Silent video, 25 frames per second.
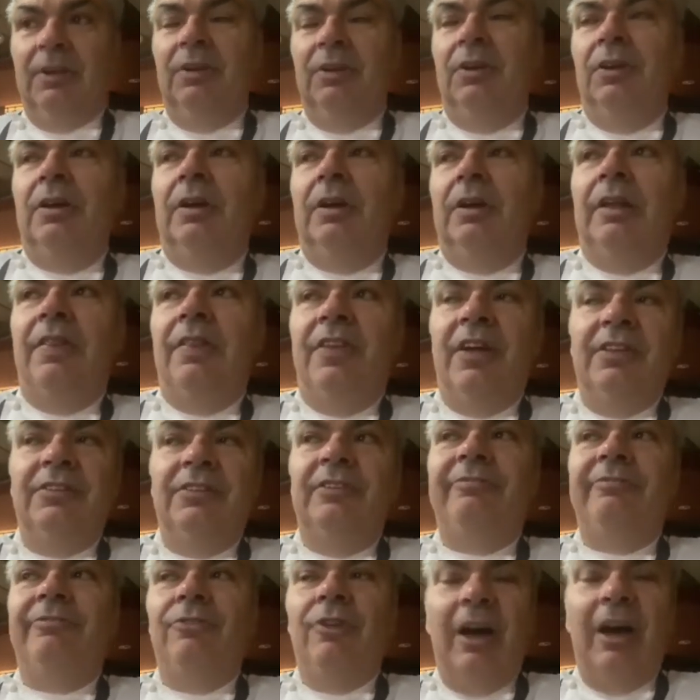And then
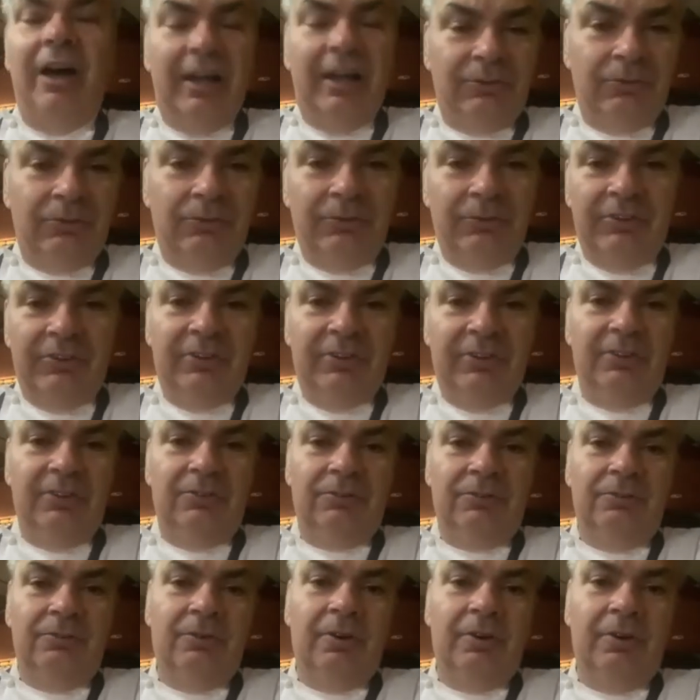if you add to this
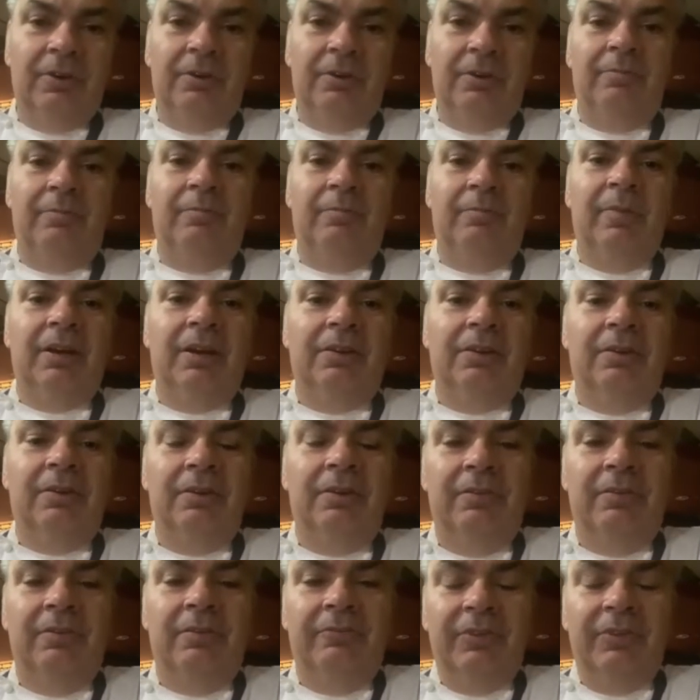my
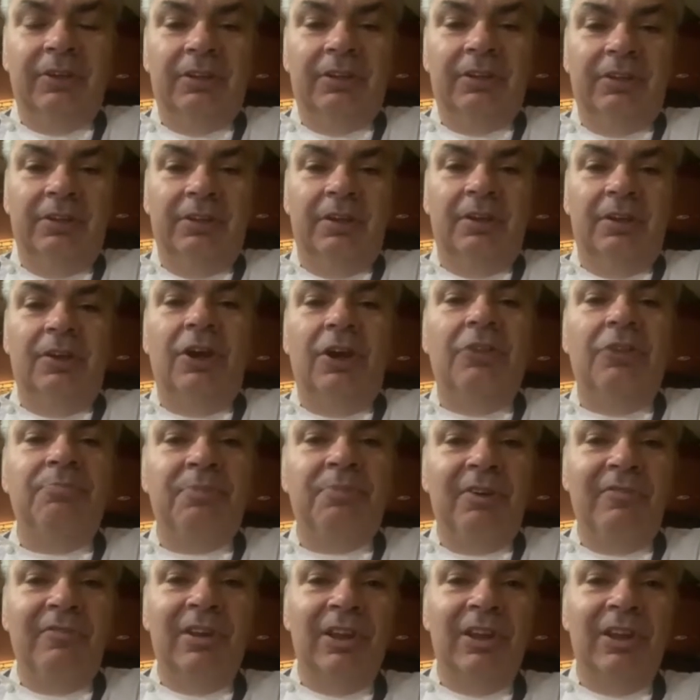very
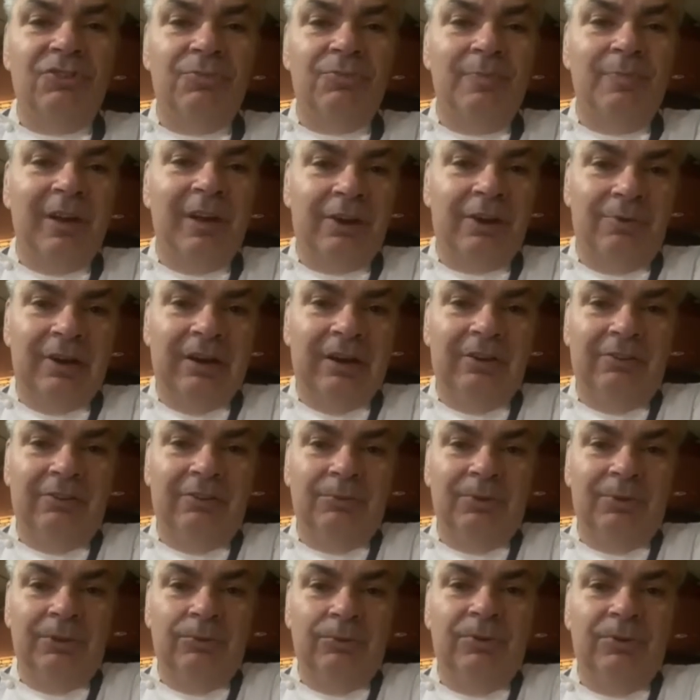unprivileged background
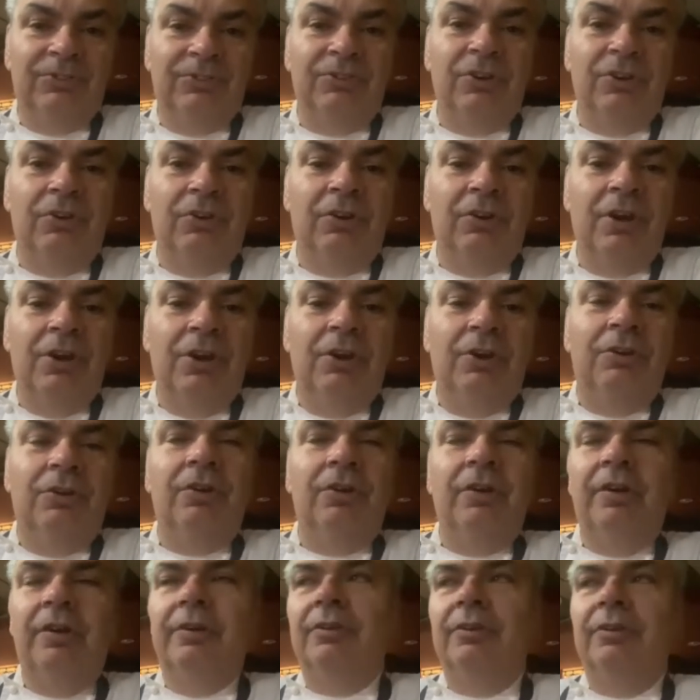when I was young,
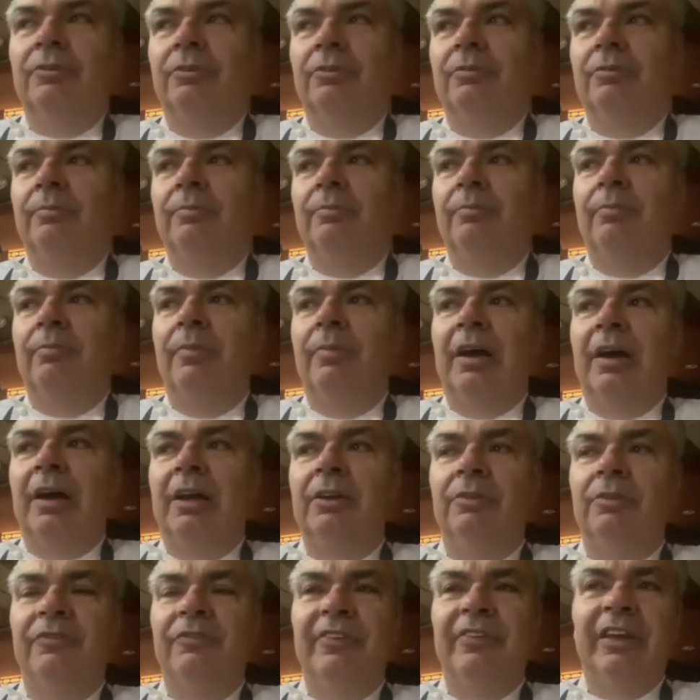
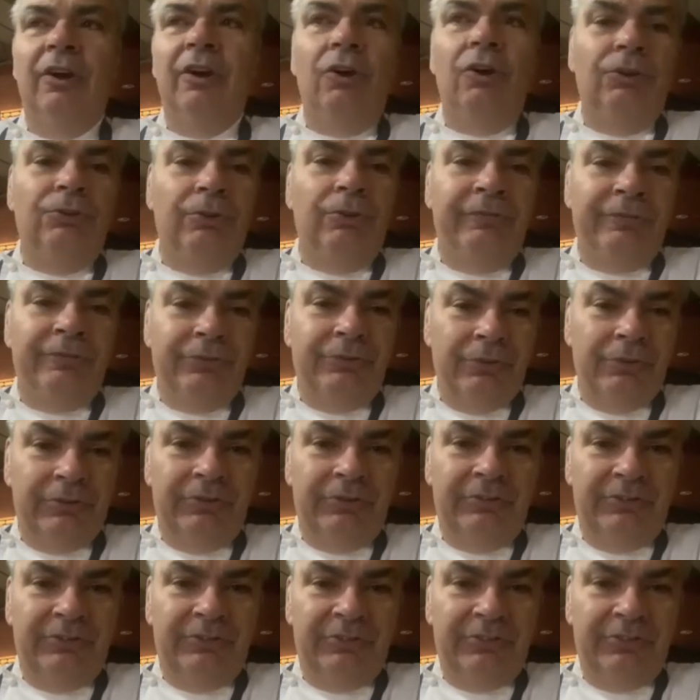the odds of
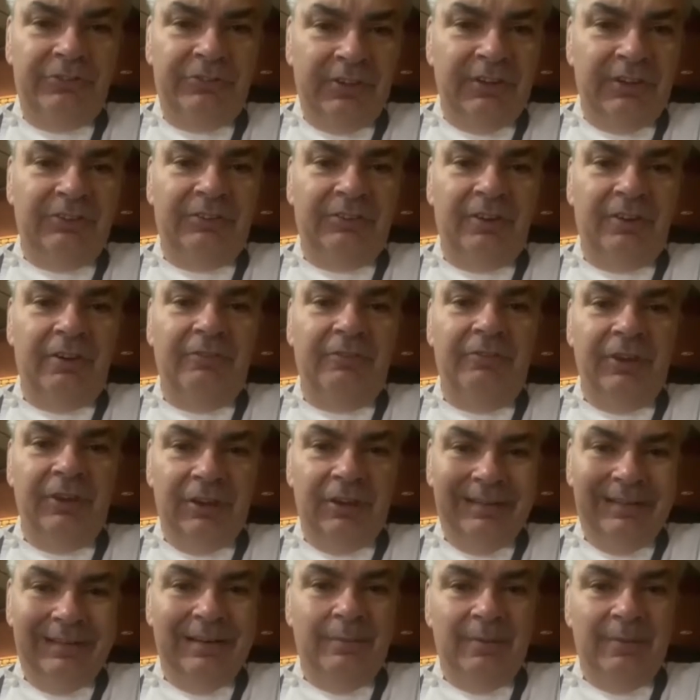success are
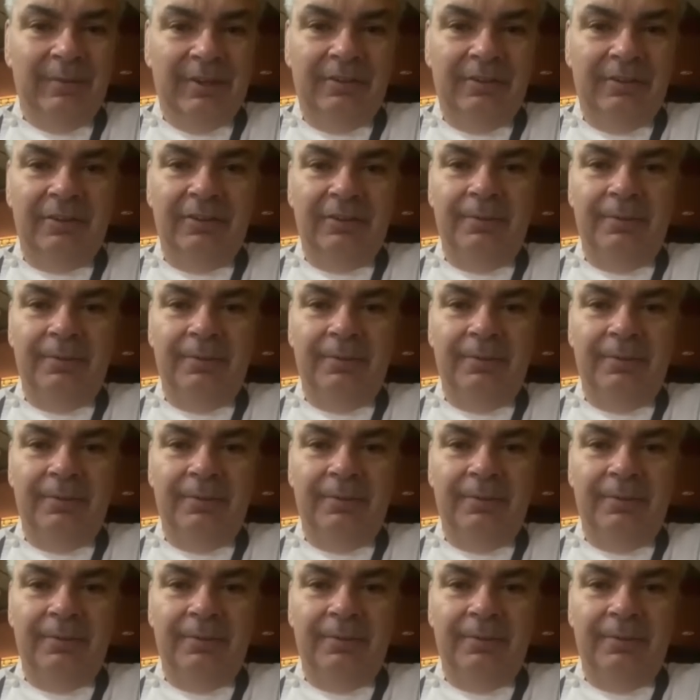very limited.